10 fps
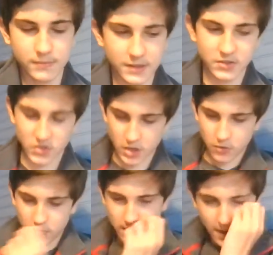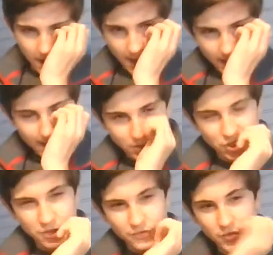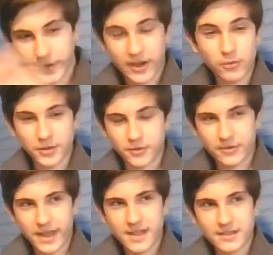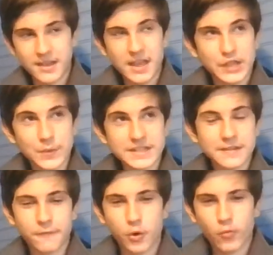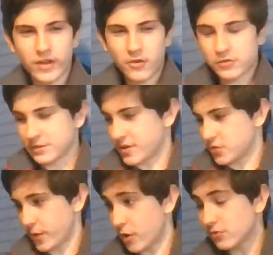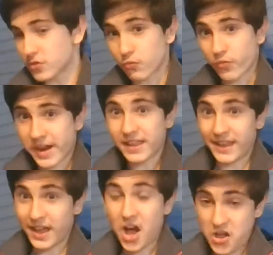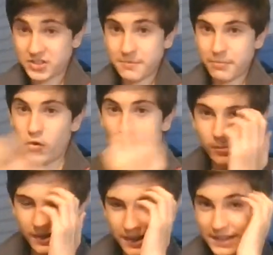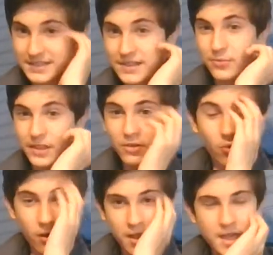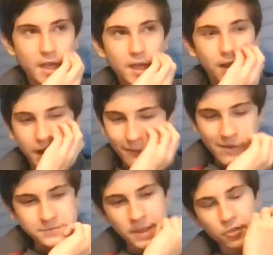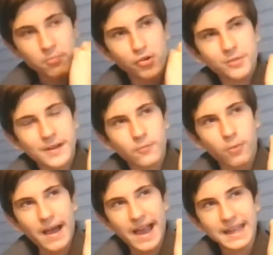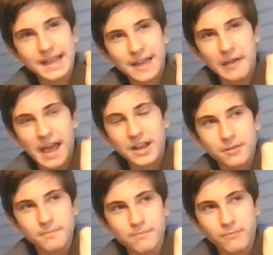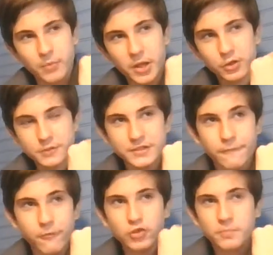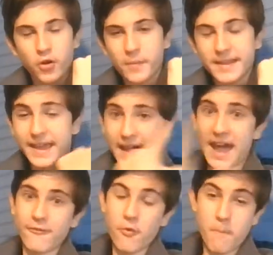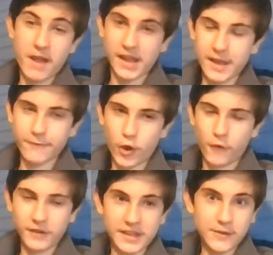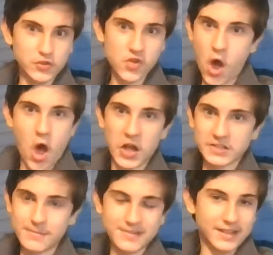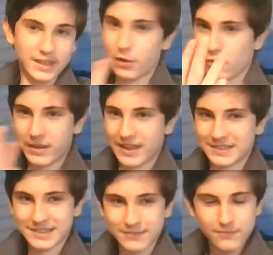So yeah, I choose Riolu, and the reason for Riolu is because Riolu is a really awesome Pokemon. It's like really cool. Like when I was playing through Pokemon Y, I had a real, and it was the first Pokemon I ever Mega Evolved, and it was awesome. It was glorious.